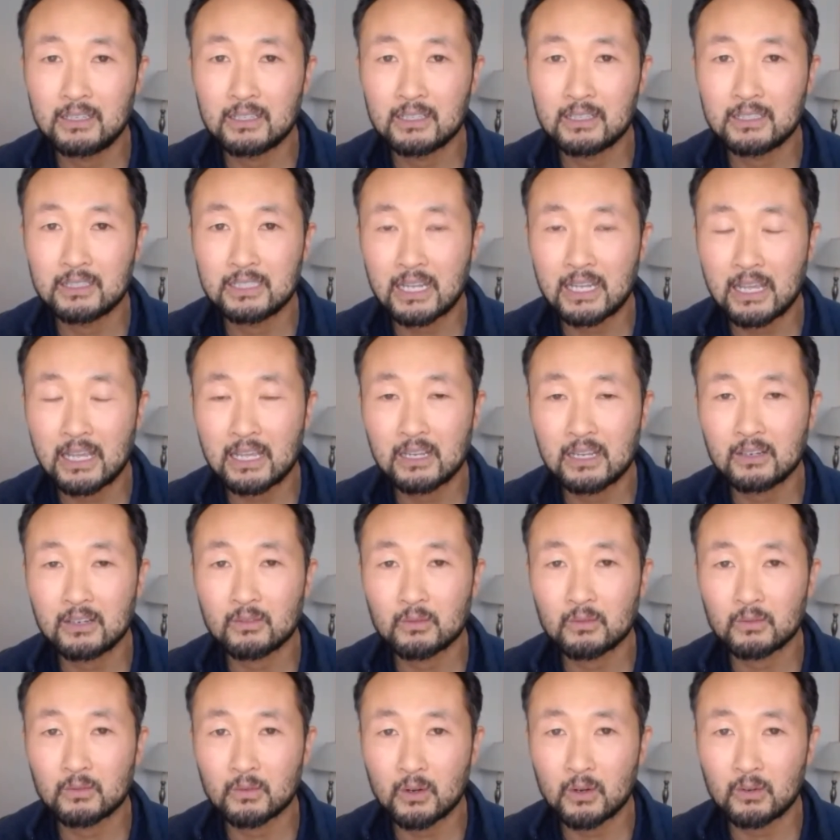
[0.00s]

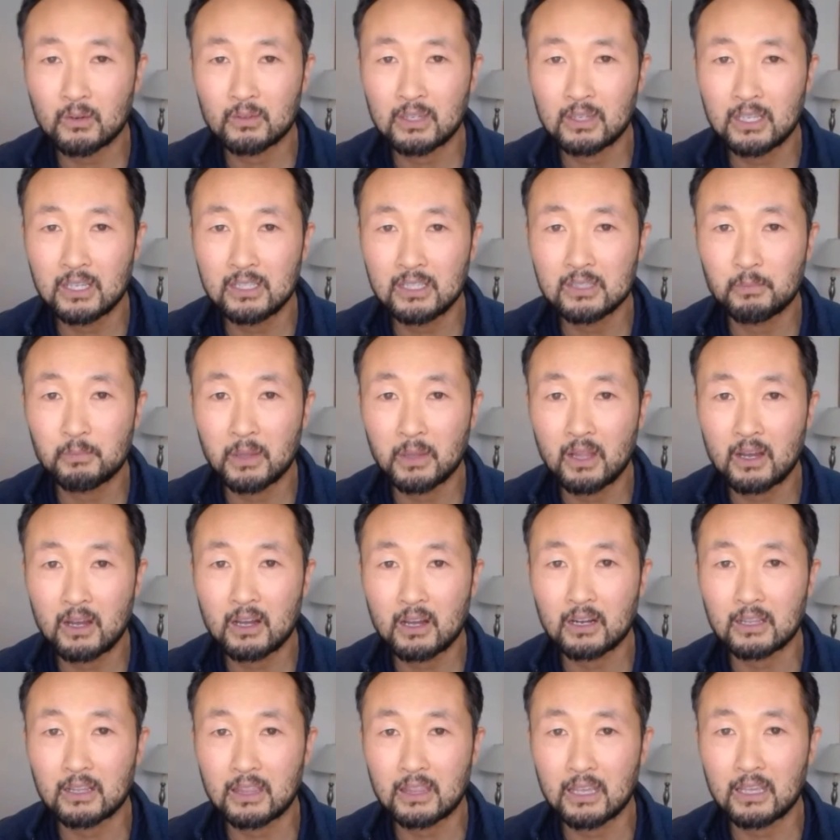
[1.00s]
Dan wrote his
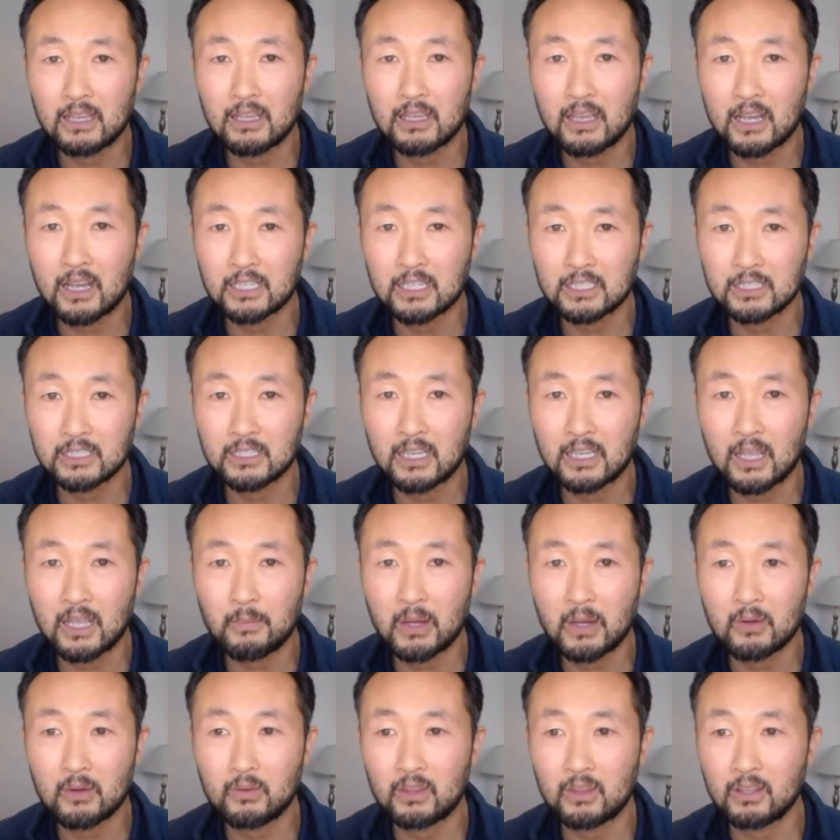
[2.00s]
blog, they actually
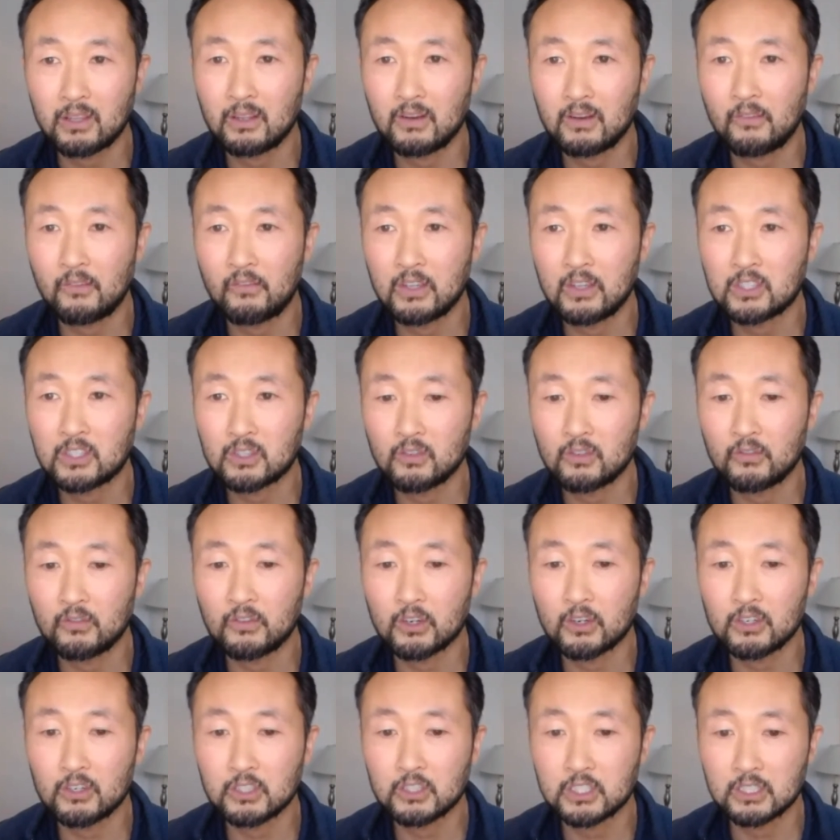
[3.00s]
came out with an official
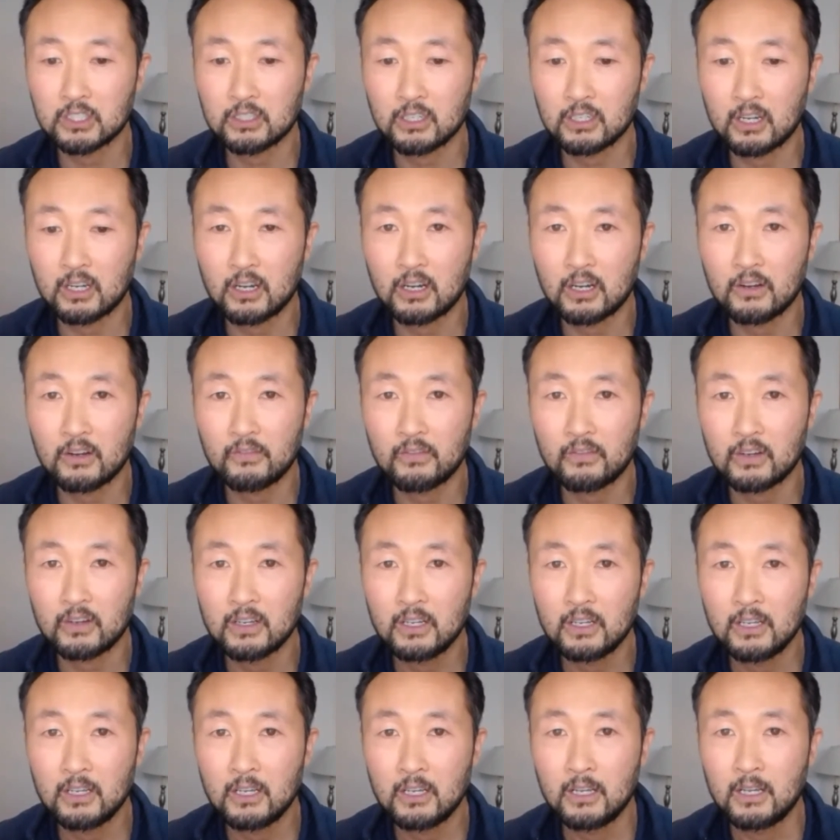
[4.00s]
version of
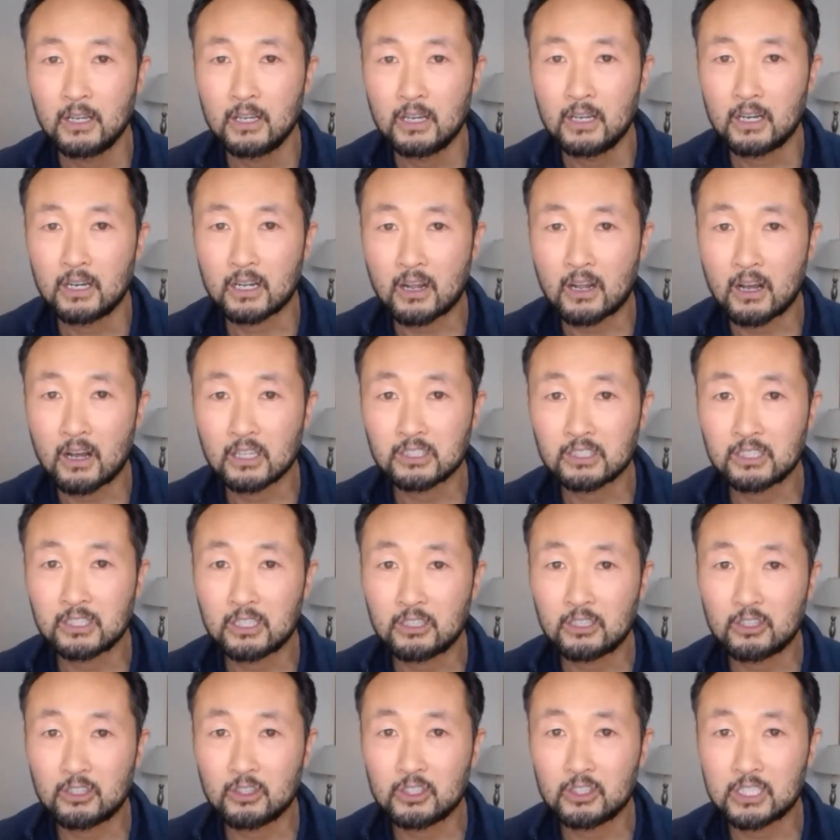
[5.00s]
a
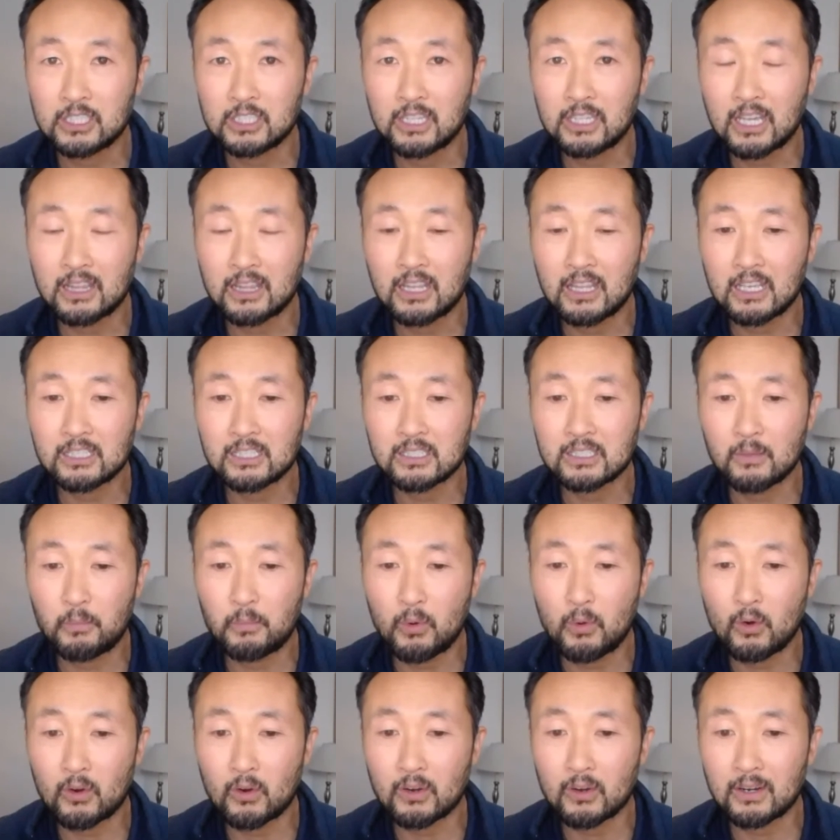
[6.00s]
constitution that they
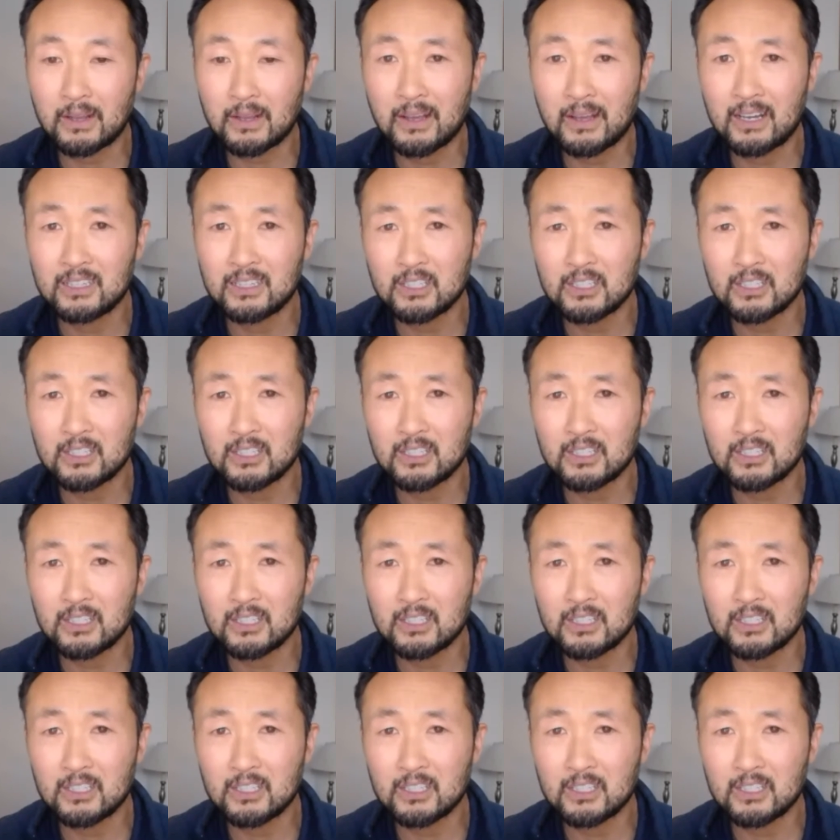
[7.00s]
support.